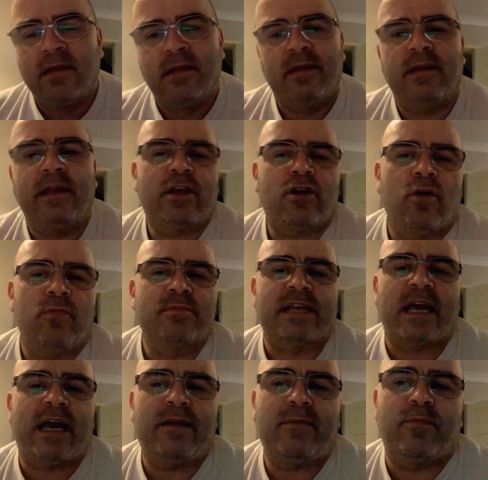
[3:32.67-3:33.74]
It comes
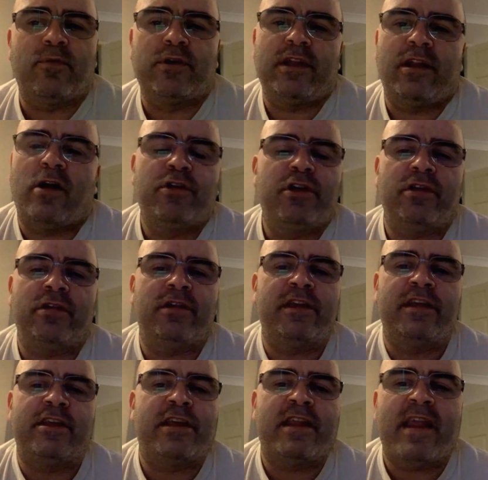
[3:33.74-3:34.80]
out, but
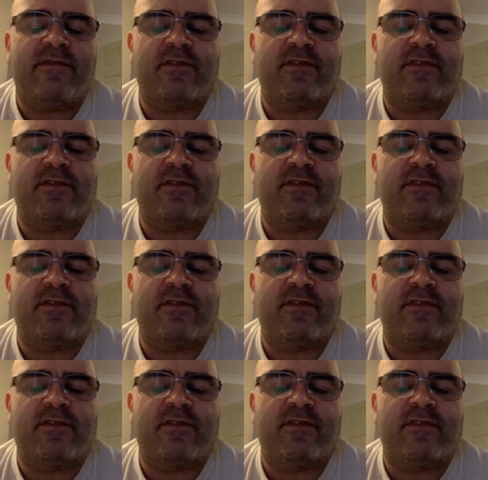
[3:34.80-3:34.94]
you're never